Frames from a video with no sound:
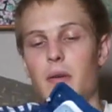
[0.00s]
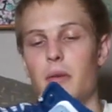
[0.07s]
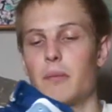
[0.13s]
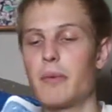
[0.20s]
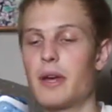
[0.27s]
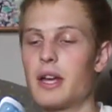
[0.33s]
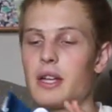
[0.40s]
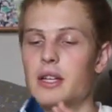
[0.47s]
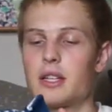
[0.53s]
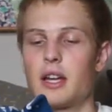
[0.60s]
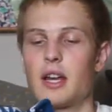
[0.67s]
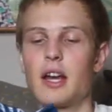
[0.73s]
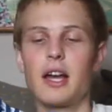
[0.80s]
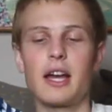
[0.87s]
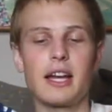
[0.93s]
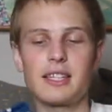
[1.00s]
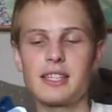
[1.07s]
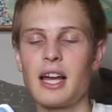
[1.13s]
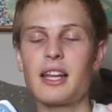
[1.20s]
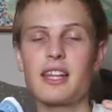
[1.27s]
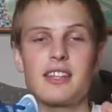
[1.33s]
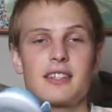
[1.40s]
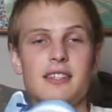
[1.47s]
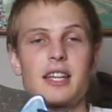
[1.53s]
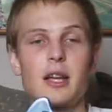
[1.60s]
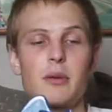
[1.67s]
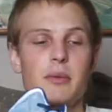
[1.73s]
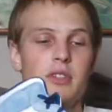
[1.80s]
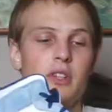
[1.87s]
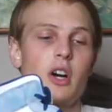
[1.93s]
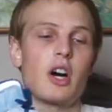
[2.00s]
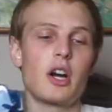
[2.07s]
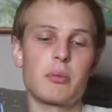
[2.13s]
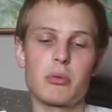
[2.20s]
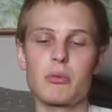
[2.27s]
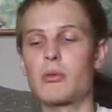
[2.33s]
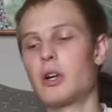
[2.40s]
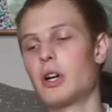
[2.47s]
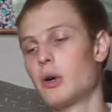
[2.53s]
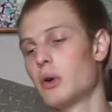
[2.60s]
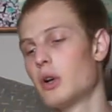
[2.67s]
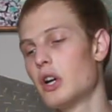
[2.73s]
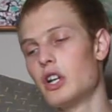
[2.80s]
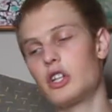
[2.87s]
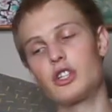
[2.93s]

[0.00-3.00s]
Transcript: mid, exactly the same as a Hyper Royal,